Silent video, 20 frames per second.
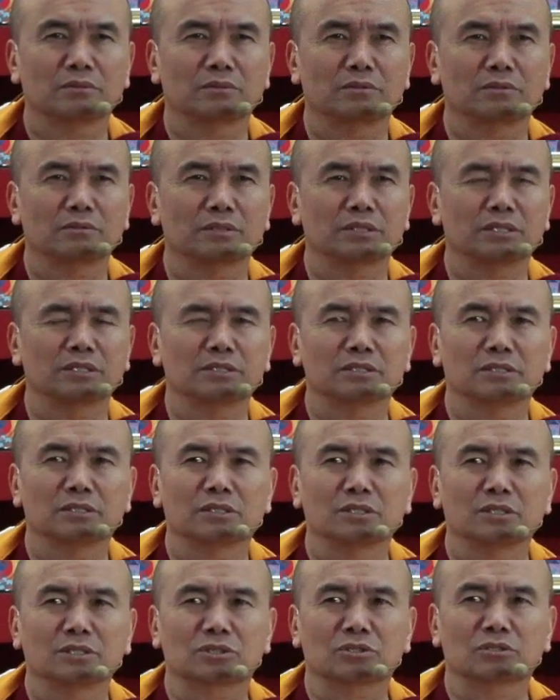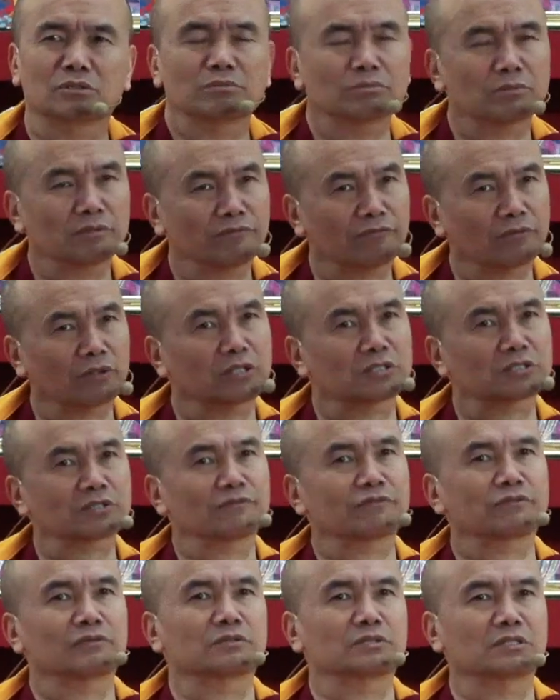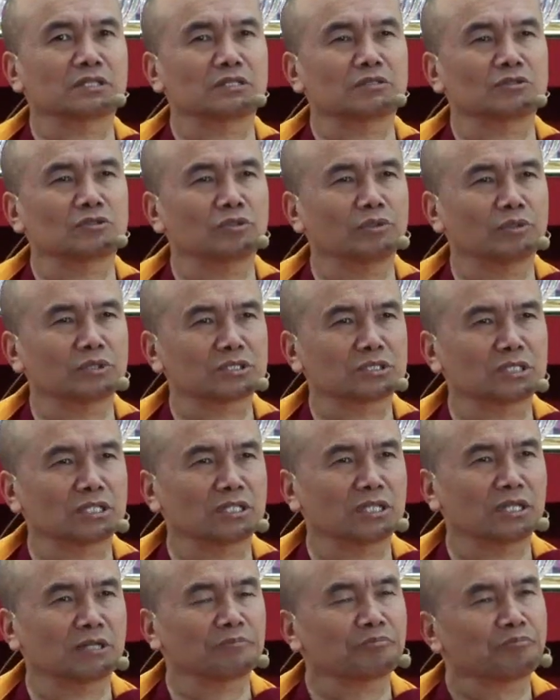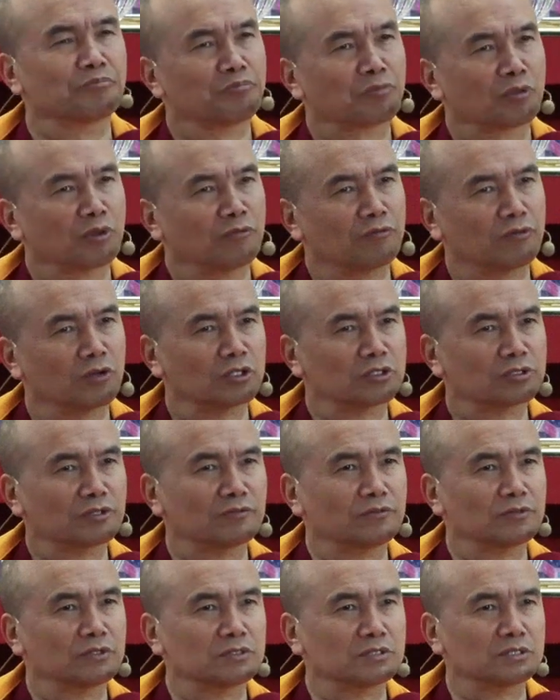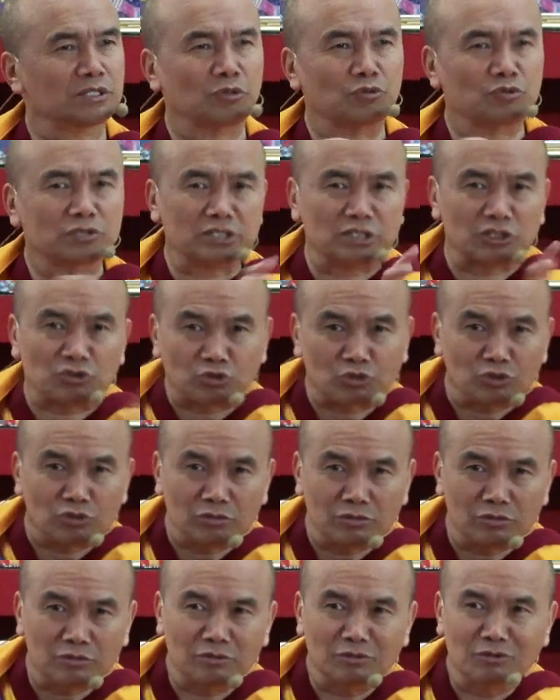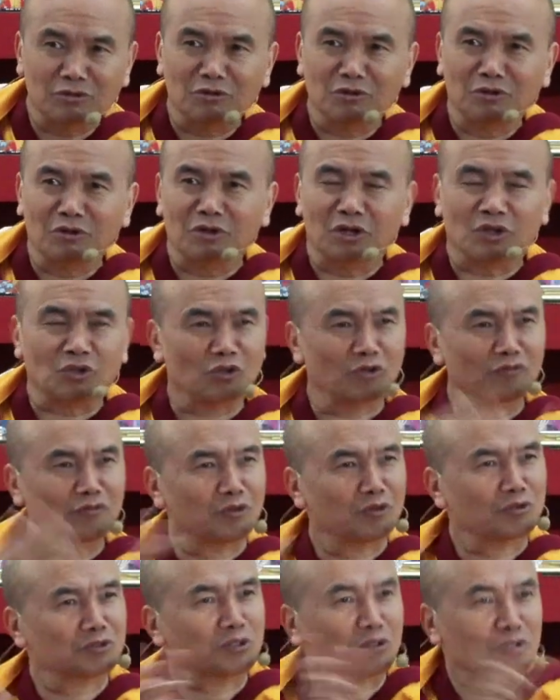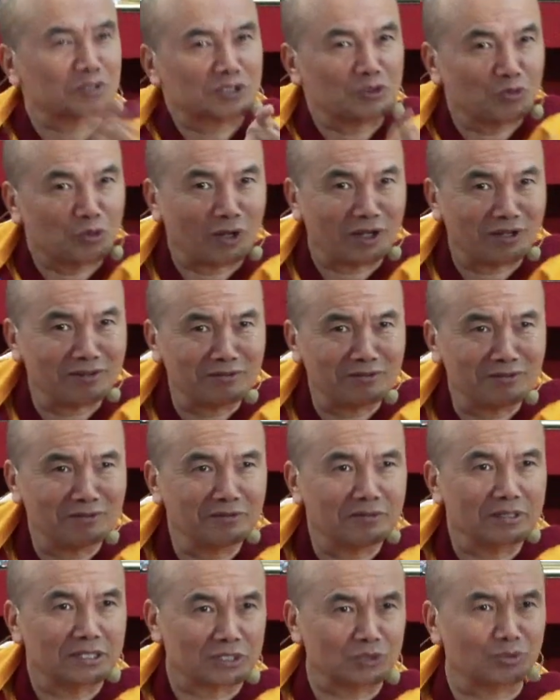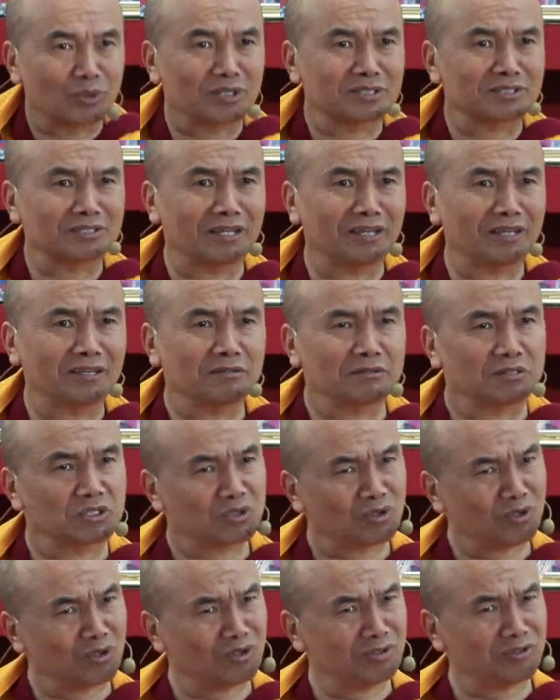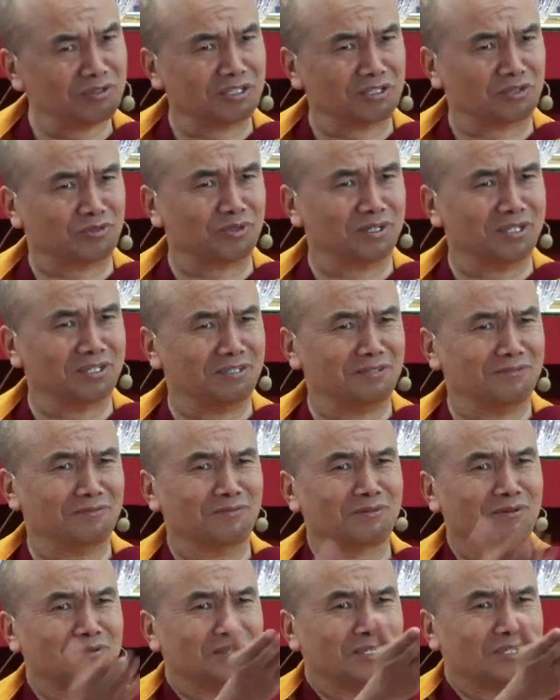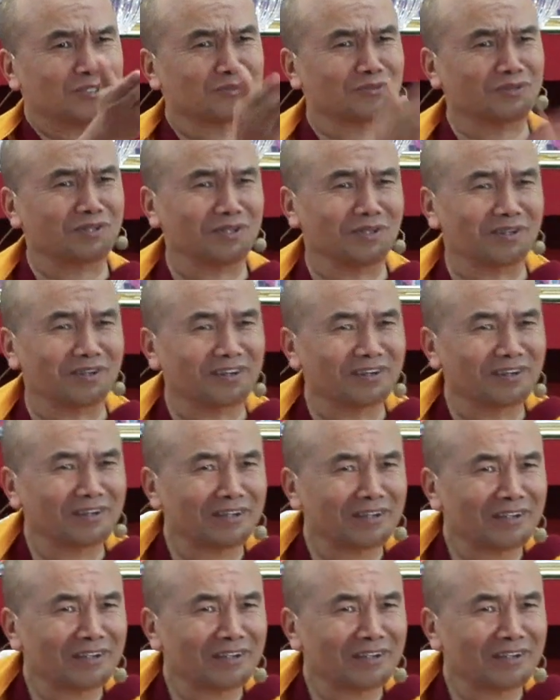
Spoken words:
Right? So the philosopher, you want to say that philosophers, they will see two, non-philosophers will see one, is what I'm saying? These are contradictory. Yes, over there.